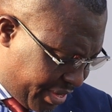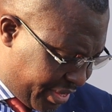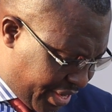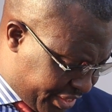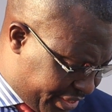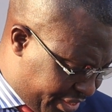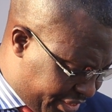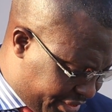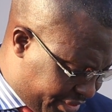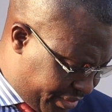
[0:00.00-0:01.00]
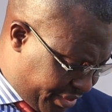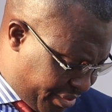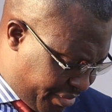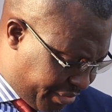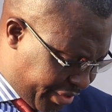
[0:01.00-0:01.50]
justice,
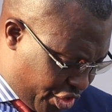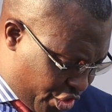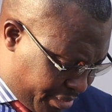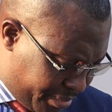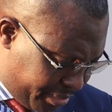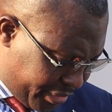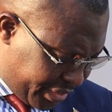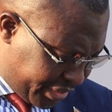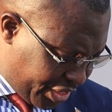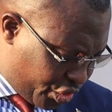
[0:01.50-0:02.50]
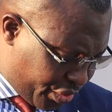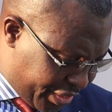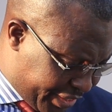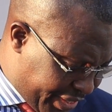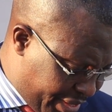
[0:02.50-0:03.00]
freedom,
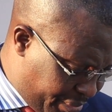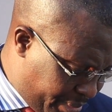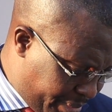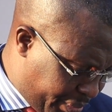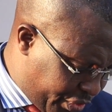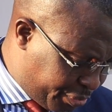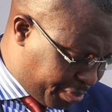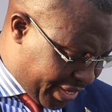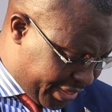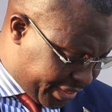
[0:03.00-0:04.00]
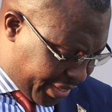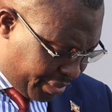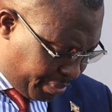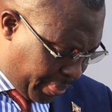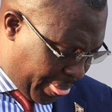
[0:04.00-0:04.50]
security, prosperity,